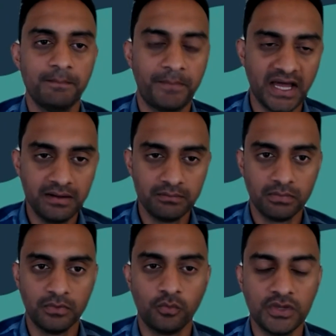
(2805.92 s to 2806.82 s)
but
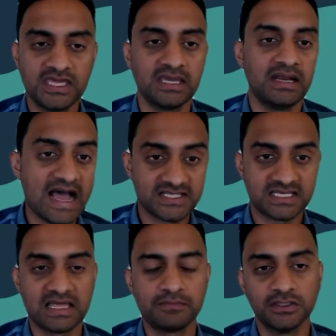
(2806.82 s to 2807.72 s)
we can
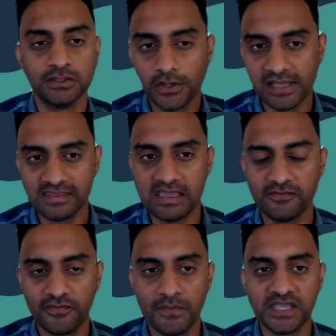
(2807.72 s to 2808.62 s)
ask them to look at the
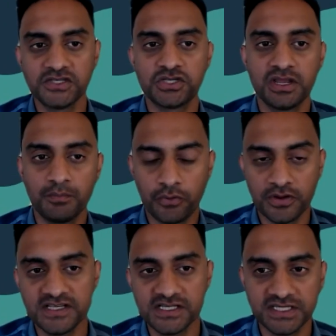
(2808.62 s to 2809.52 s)
information
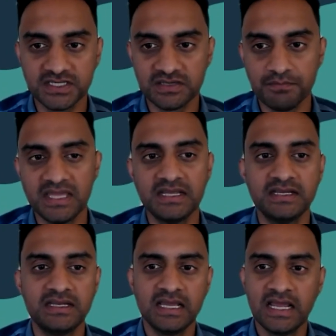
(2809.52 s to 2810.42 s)
previously
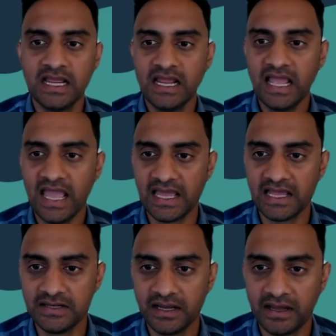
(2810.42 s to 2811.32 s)
submitted
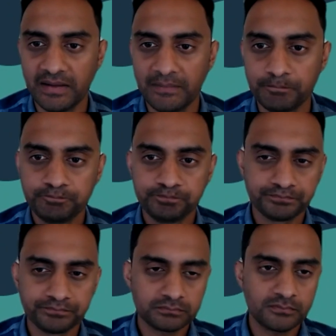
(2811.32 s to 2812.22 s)
and um,
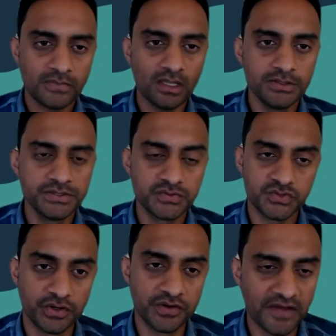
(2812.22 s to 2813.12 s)

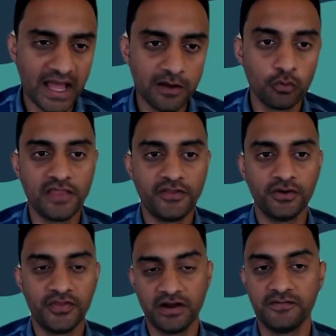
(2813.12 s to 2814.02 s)
certify
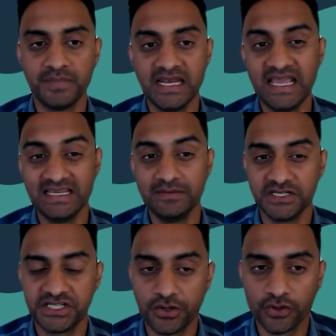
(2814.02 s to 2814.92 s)
whether there have been any
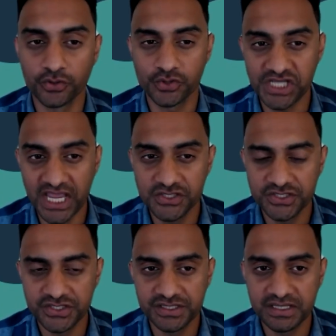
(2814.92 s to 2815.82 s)
material
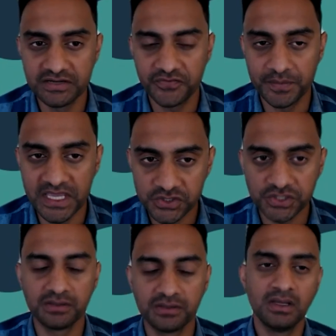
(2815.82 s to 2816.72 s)
changes to the
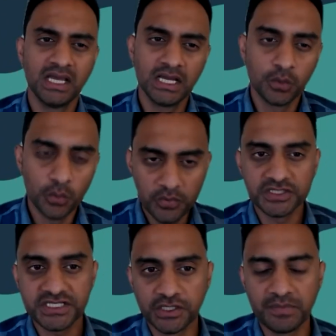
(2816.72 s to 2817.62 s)
information. We
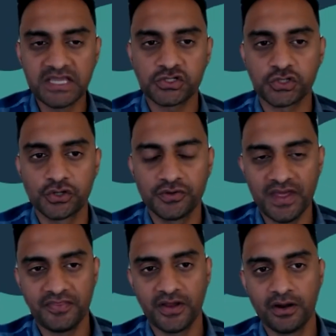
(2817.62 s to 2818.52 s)
will still make sure
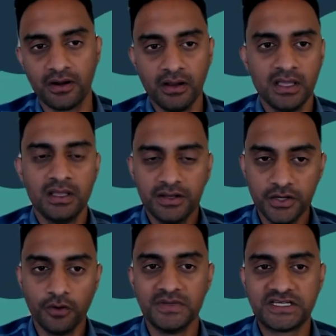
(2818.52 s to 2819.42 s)
that there are
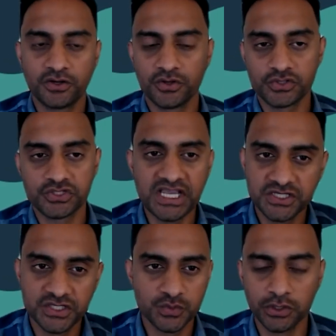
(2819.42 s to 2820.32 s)
no material
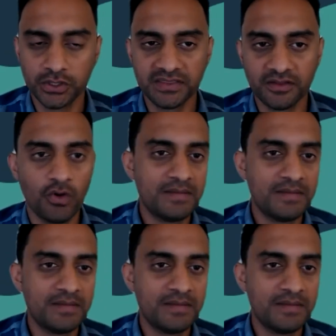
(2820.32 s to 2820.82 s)
changes. We'll look at the